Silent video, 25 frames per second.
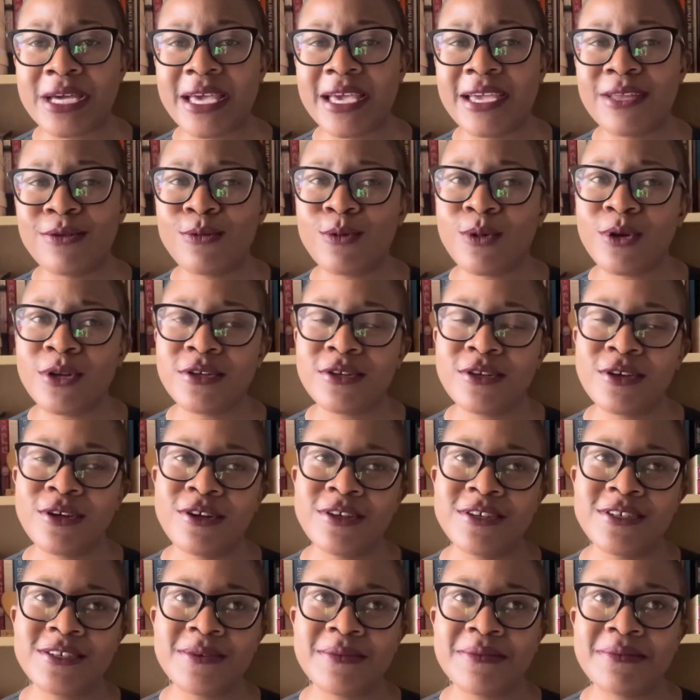and
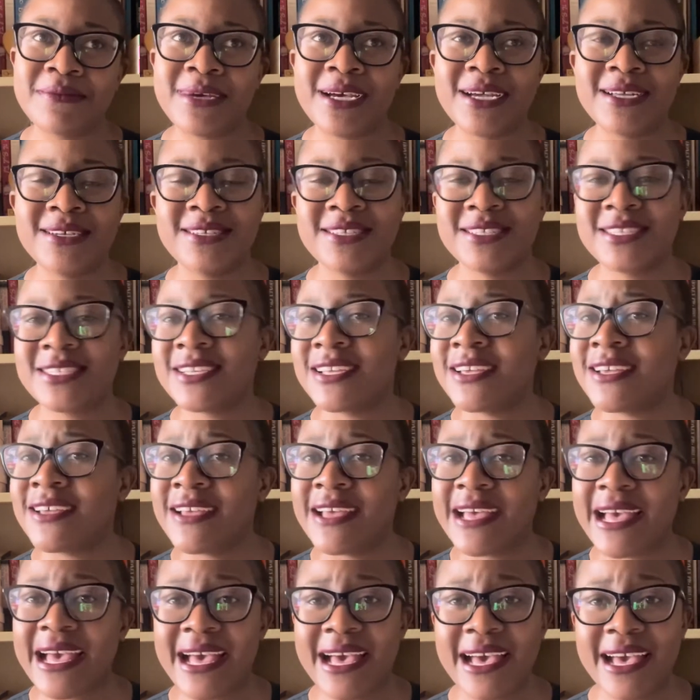whatnot. But
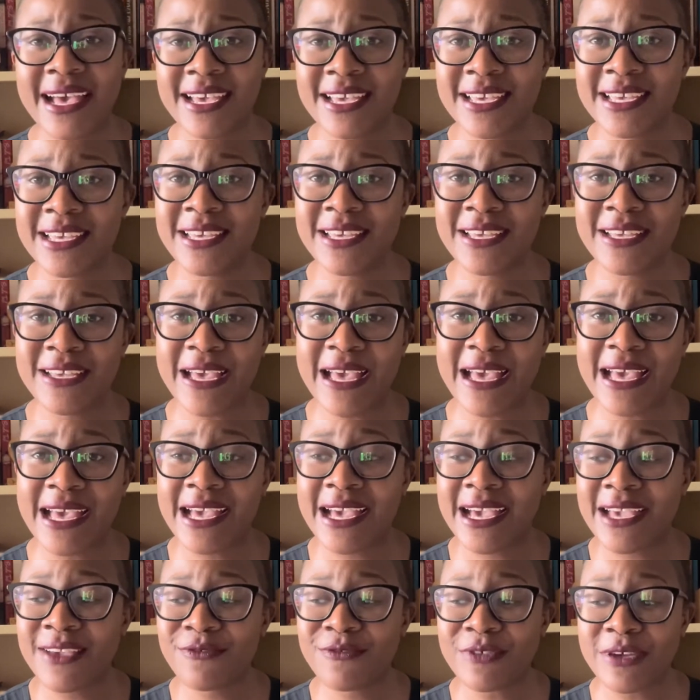I
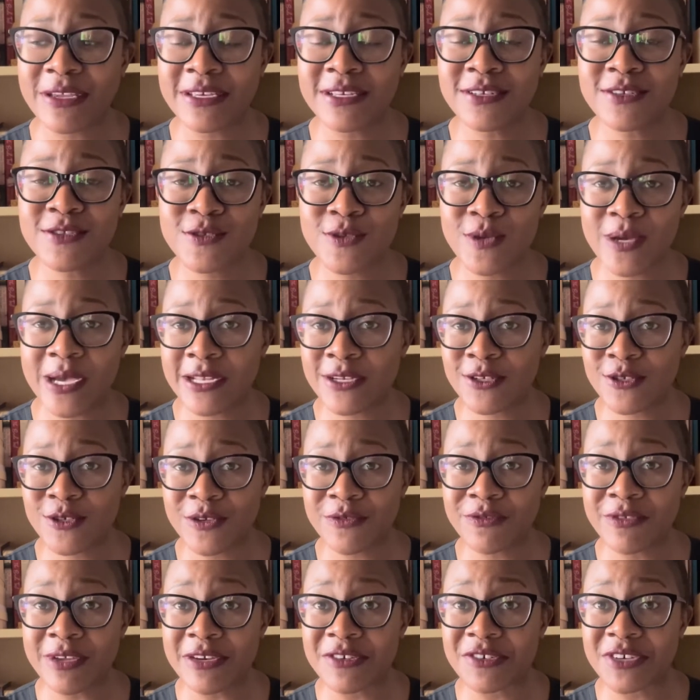find it so hard to
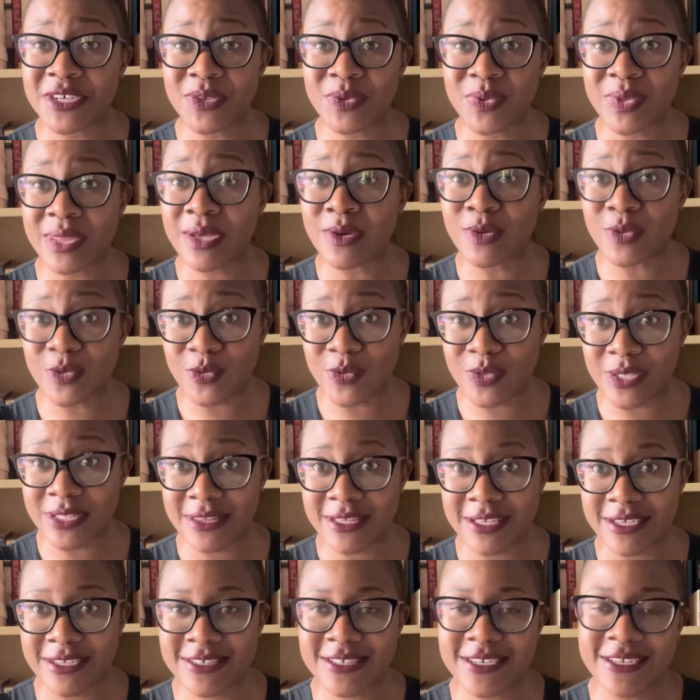even read without doing
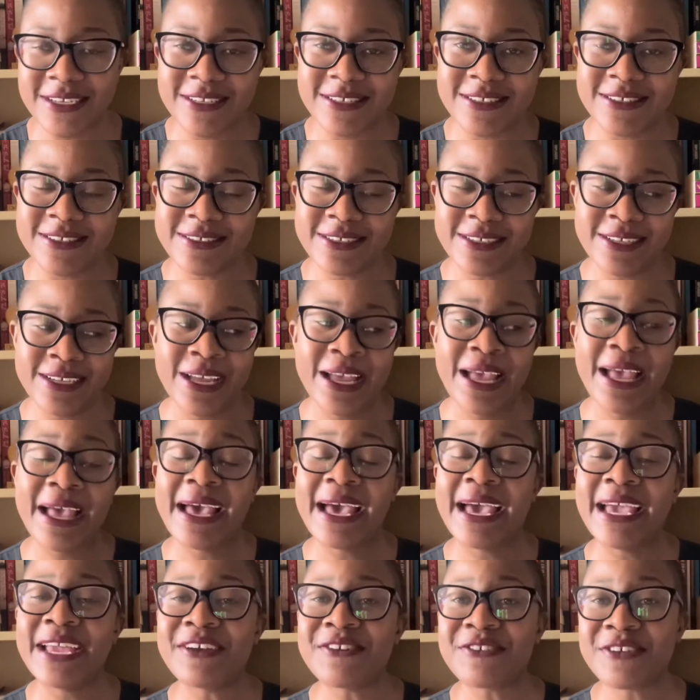that.
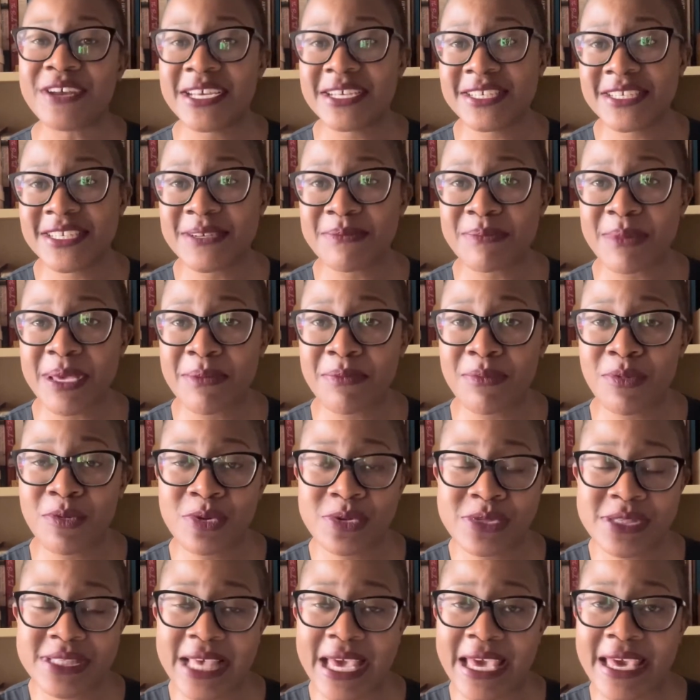I write in my
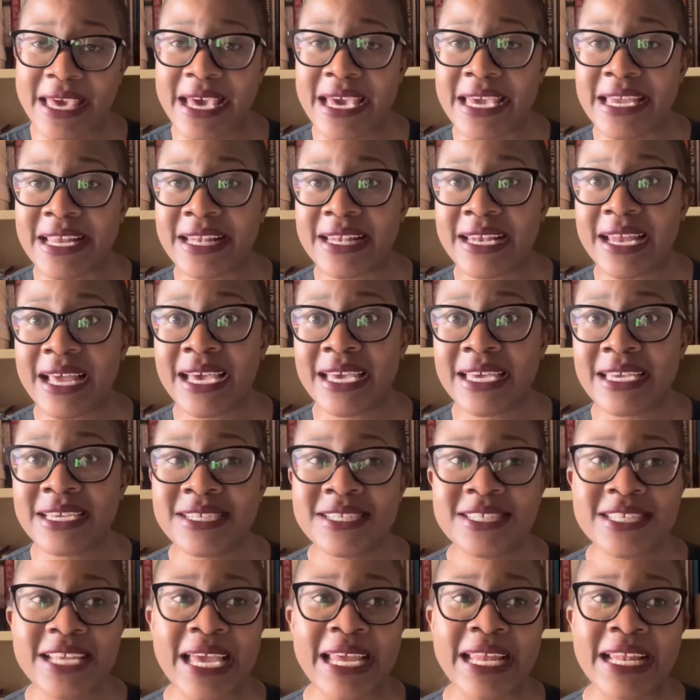books. I
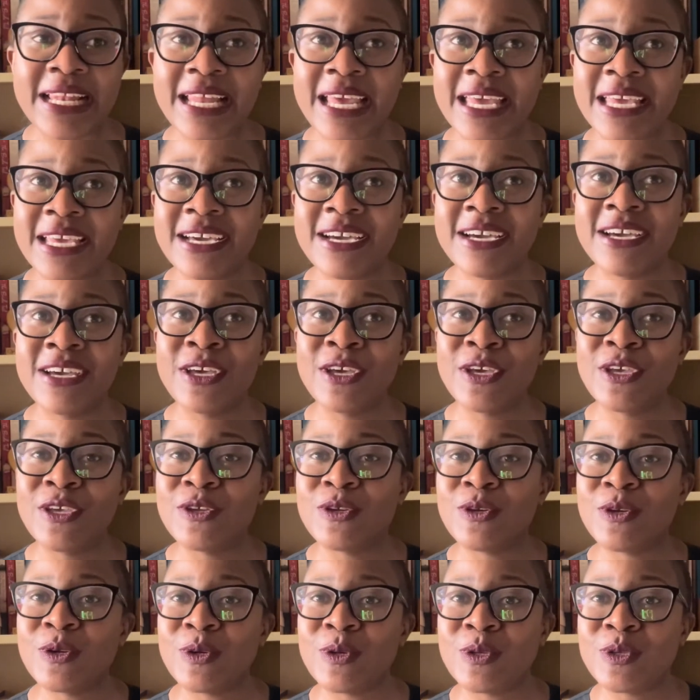highlight. I like, you
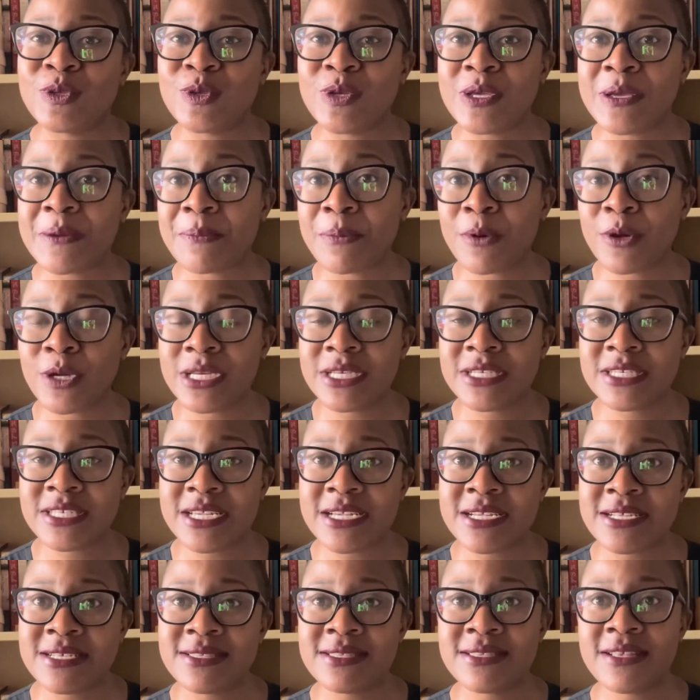know, doing
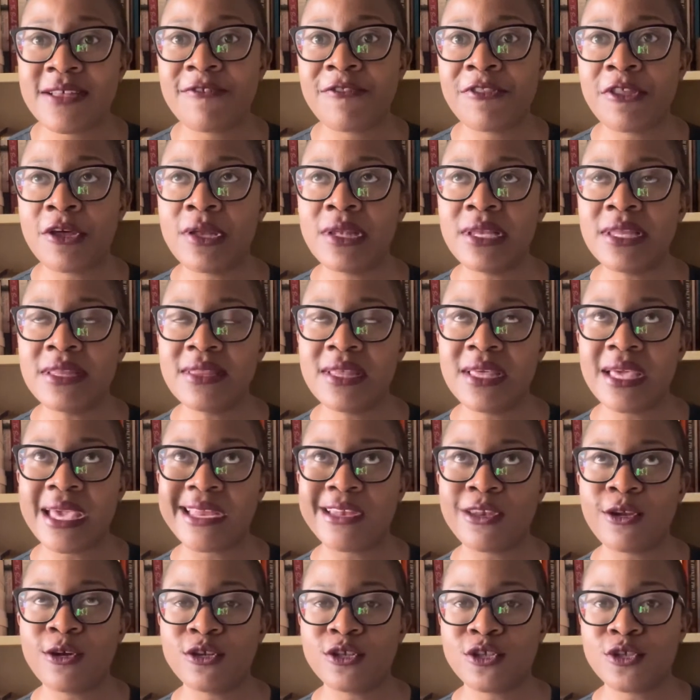pointers. The only thing I
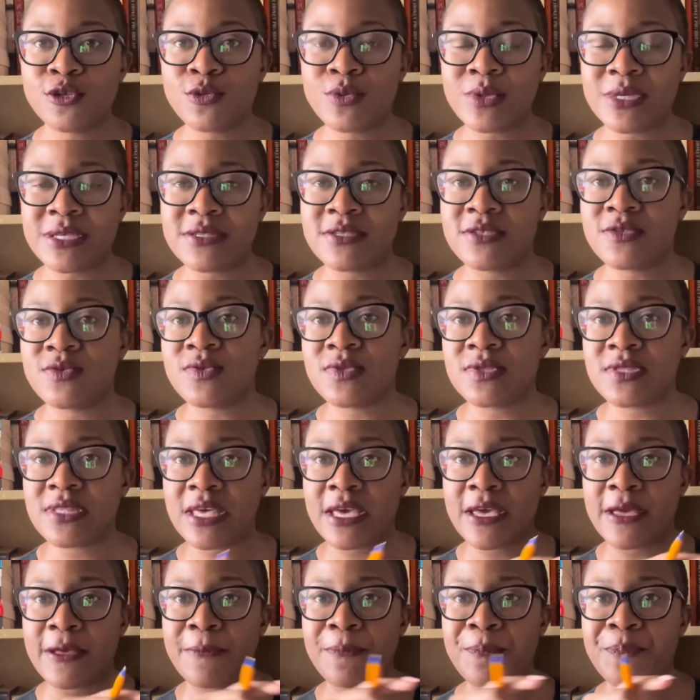don't do is use
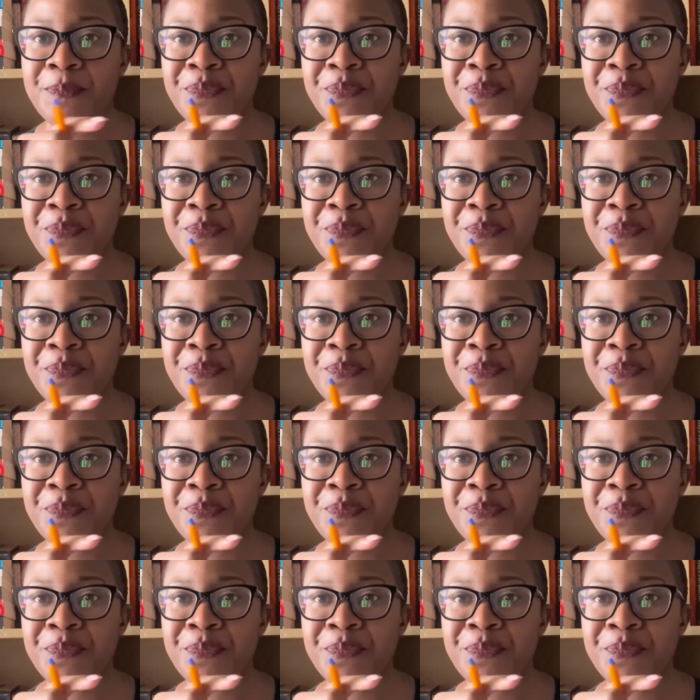the,